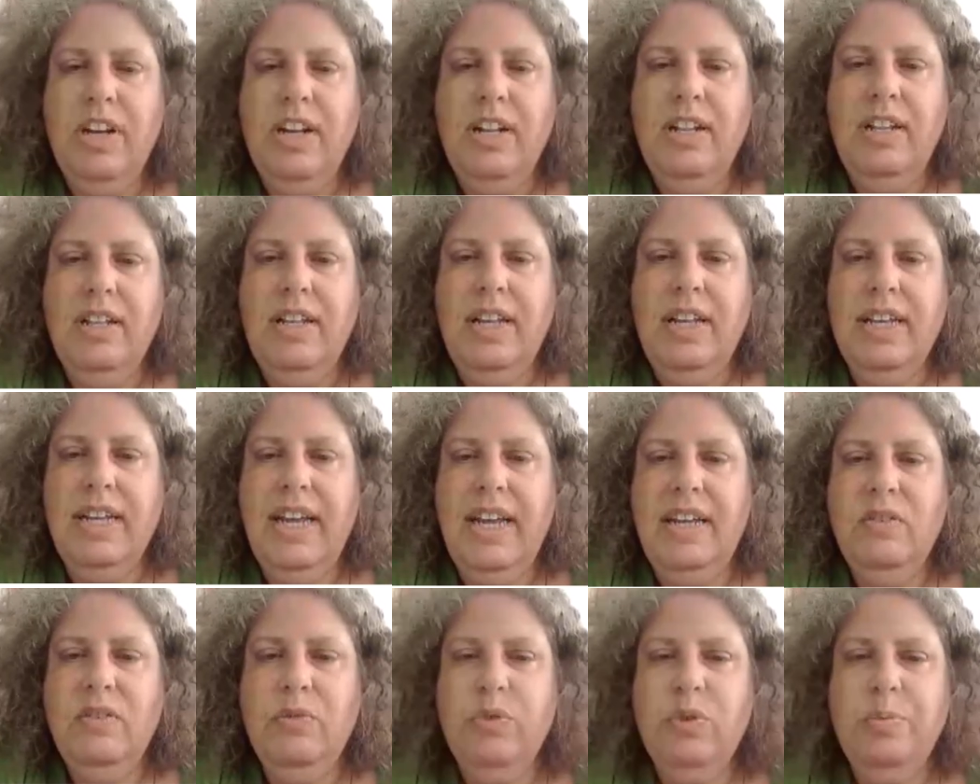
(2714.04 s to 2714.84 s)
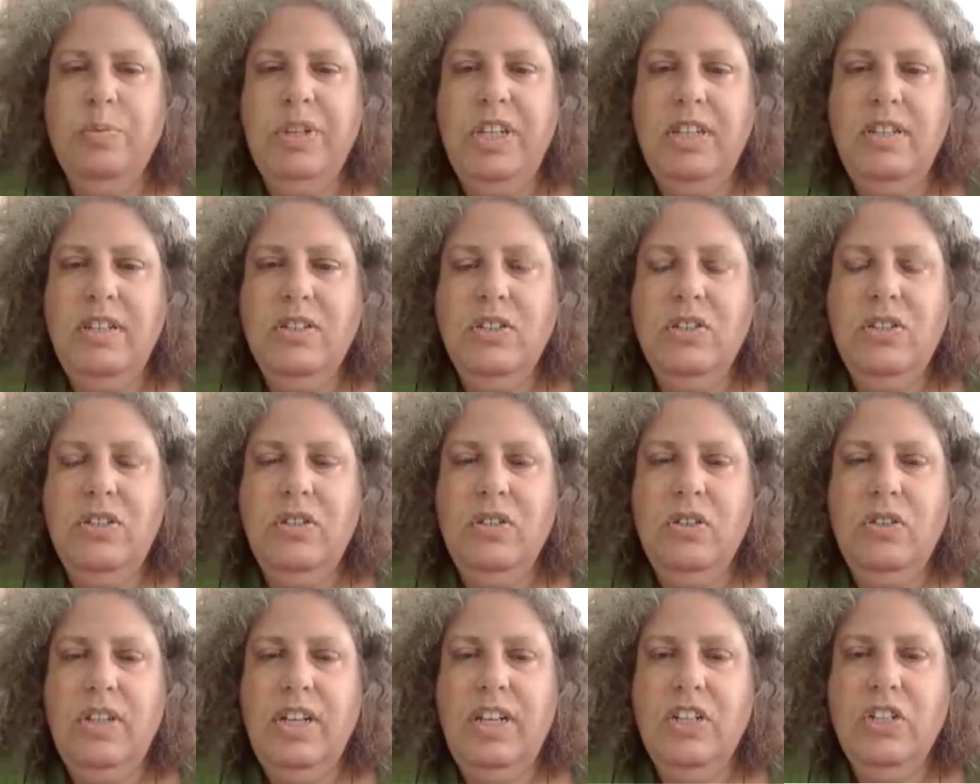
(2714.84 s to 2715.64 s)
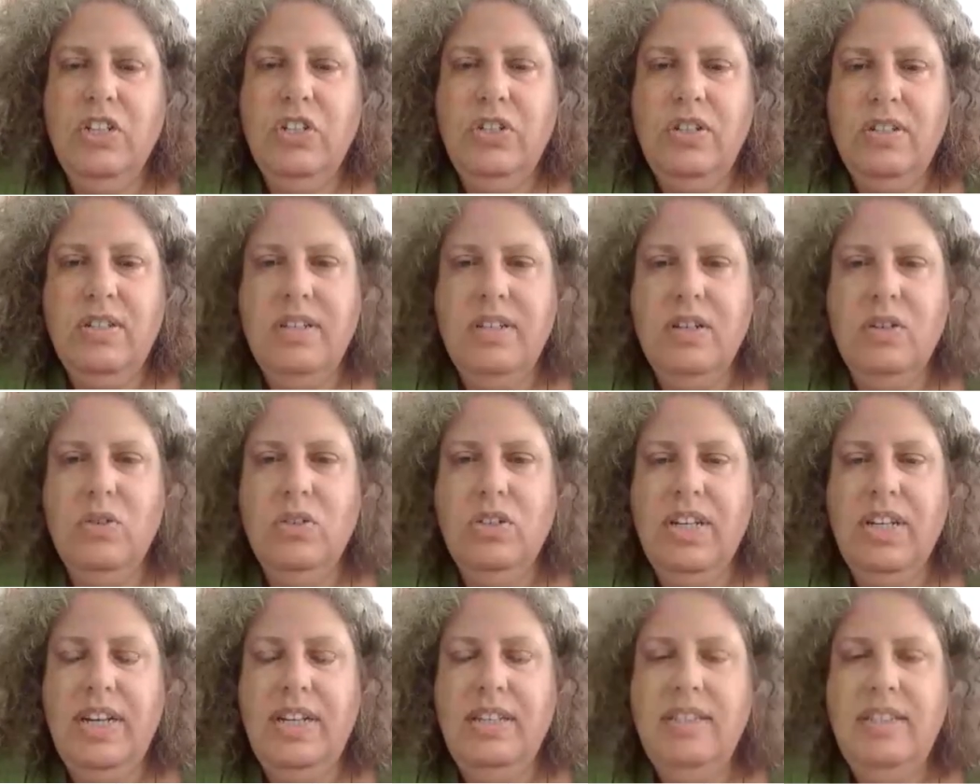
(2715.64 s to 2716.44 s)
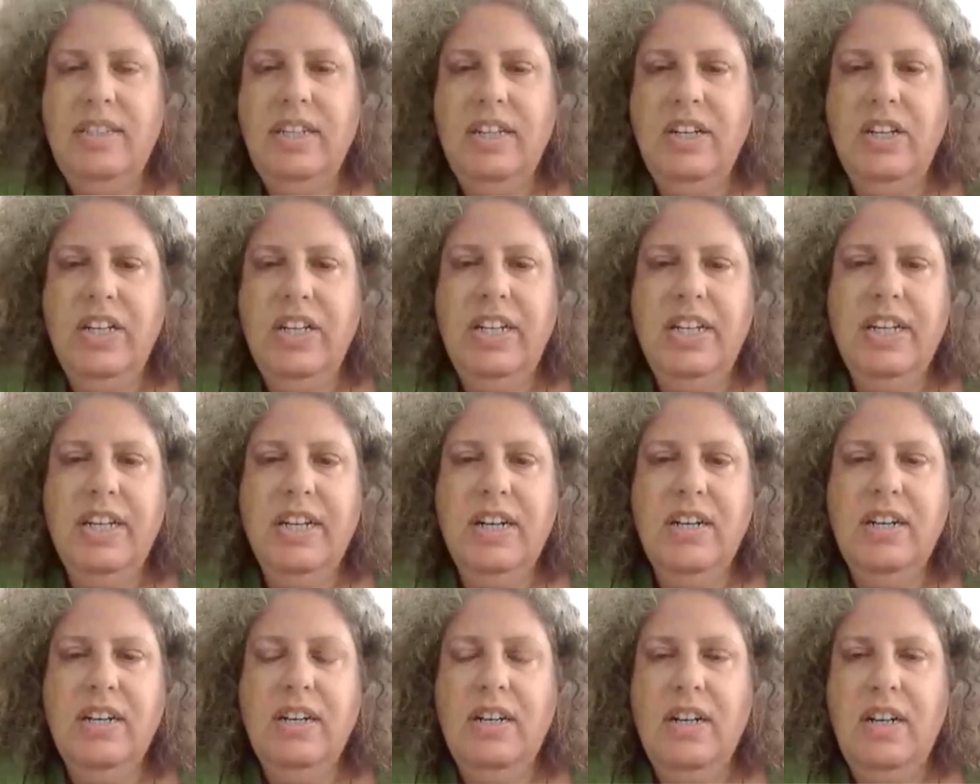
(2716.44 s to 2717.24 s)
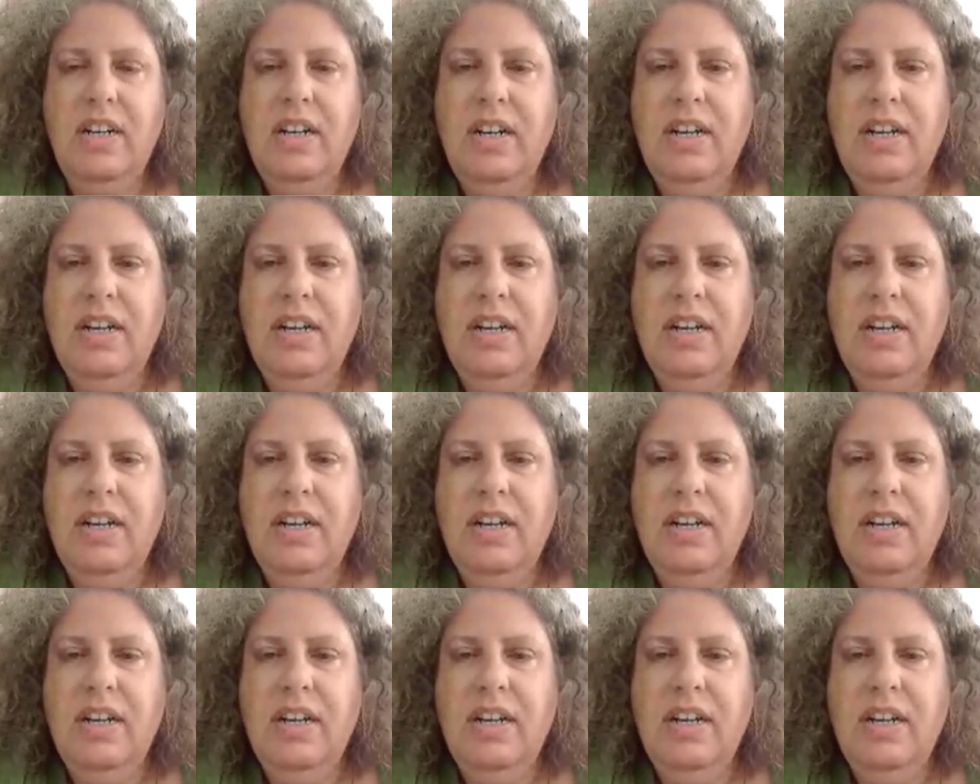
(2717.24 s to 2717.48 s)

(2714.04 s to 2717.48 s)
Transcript: Well, again, Frobenius notation is a good idea here.